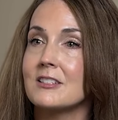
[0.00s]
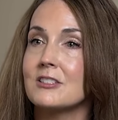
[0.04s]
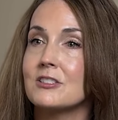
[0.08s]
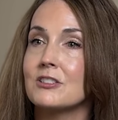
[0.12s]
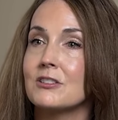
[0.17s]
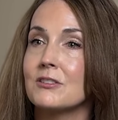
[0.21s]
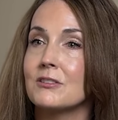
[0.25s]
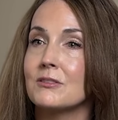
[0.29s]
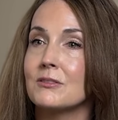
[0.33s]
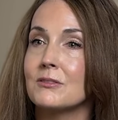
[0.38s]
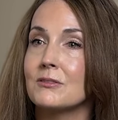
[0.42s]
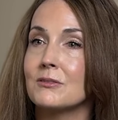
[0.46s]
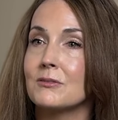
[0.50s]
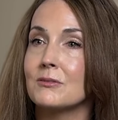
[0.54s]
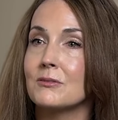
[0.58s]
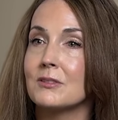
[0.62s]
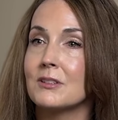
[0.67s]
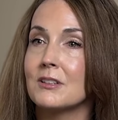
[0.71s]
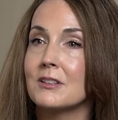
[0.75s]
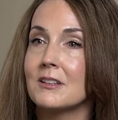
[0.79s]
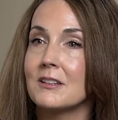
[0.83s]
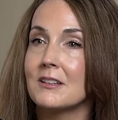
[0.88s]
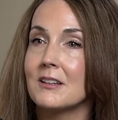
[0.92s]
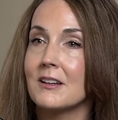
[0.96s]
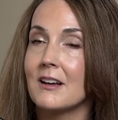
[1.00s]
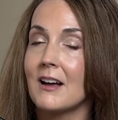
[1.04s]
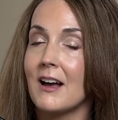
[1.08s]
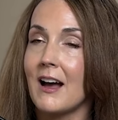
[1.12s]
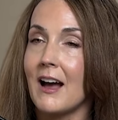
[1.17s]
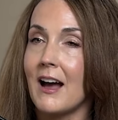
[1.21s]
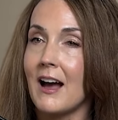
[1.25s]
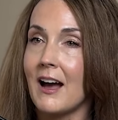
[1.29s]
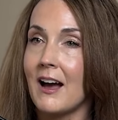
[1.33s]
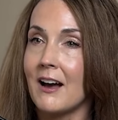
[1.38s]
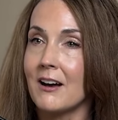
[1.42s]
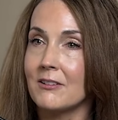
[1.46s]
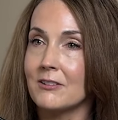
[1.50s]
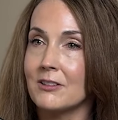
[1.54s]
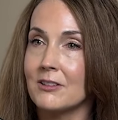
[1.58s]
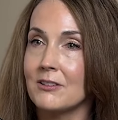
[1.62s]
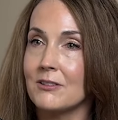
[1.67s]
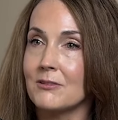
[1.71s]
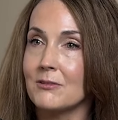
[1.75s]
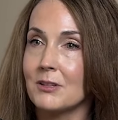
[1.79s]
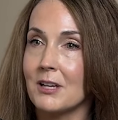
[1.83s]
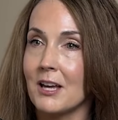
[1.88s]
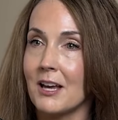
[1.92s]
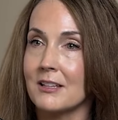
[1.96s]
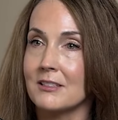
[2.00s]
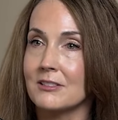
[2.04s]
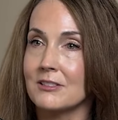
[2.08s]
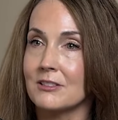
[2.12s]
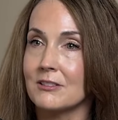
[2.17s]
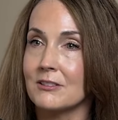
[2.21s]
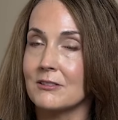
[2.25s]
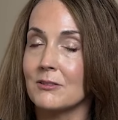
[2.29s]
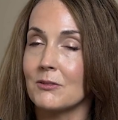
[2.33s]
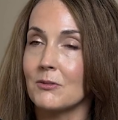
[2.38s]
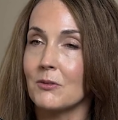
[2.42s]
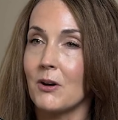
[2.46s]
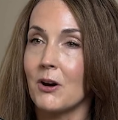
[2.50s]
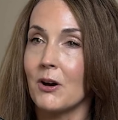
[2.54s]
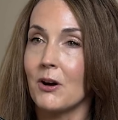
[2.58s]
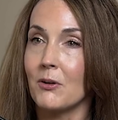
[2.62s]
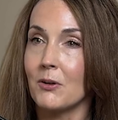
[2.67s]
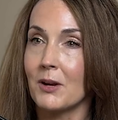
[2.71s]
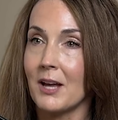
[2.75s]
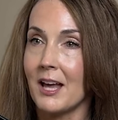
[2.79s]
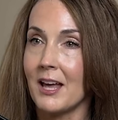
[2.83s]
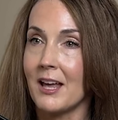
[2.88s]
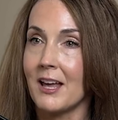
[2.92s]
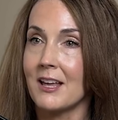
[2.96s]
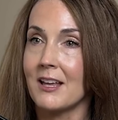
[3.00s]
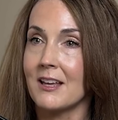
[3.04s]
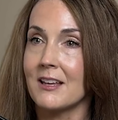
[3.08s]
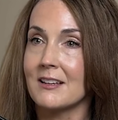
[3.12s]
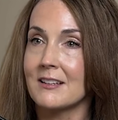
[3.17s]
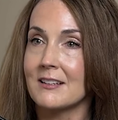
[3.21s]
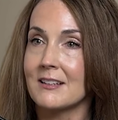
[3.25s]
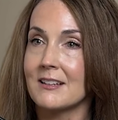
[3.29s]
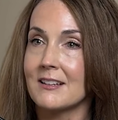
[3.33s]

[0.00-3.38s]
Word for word: to how do you get to, okay,